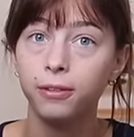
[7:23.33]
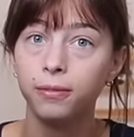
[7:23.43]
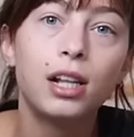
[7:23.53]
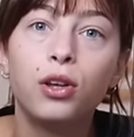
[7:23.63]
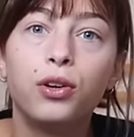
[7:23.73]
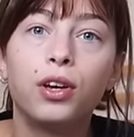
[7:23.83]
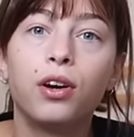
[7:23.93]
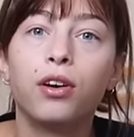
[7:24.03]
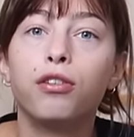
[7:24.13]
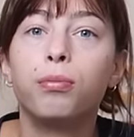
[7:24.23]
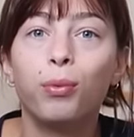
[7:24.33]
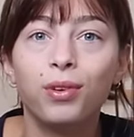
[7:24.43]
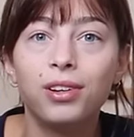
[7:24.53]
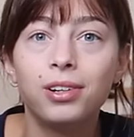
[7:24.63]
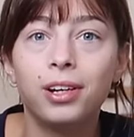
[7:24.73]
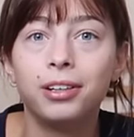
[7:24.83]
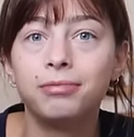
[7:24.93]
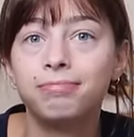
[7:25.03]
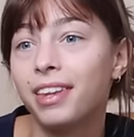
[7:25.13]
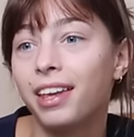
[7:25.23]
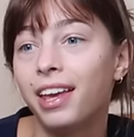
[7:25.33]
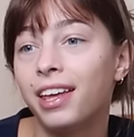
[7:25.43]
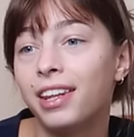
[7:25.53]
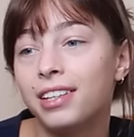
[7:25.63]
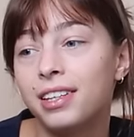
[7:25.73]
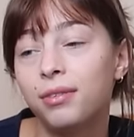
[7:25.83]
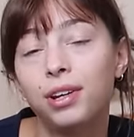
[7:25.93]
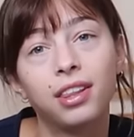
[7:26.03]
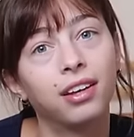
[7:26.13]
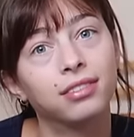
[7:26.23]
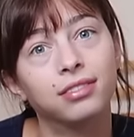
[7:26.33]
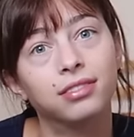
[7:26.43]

It's a learning curve, but we're learning. And that's everything.